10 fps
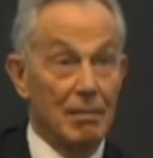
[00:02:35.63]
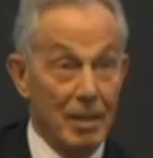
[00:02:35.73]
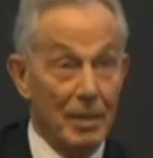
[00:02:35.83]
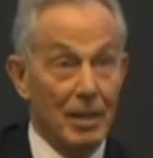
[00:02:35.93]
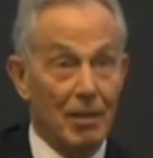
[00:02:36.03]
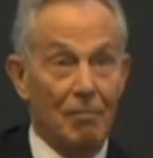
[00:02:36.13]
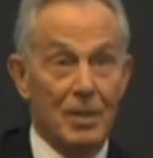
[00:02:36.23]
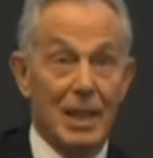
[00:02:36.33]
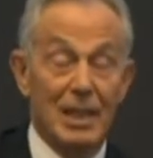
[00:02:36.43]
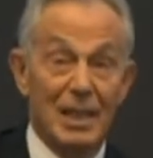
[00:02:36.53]
3-minute
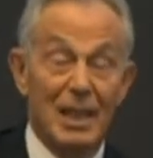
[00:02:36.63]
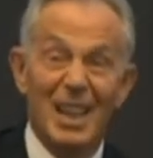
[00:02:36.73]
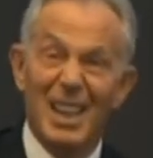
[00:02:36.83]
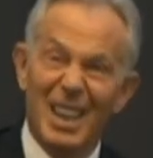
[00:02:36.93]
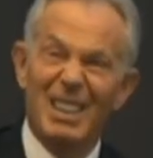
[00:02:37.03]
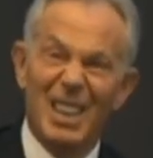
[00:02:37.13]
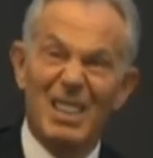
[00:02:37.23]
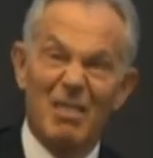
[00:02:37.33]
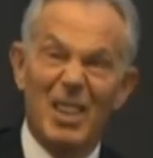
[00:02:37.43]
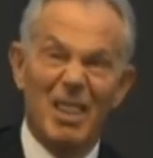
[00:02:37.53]
conversation, I think
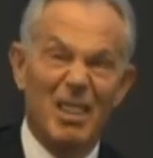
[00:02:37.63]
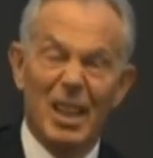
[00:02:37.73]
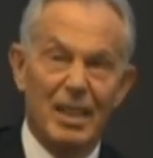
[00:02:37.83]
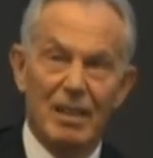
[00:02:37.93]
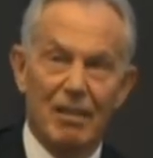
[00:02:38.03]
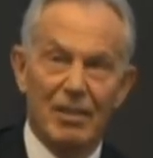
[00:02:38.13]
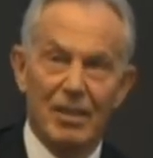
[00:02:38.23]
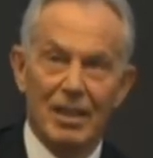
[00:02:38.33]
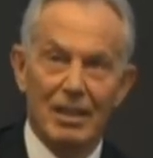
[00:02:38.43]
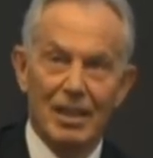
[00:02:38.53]
that's a very good idea, actually.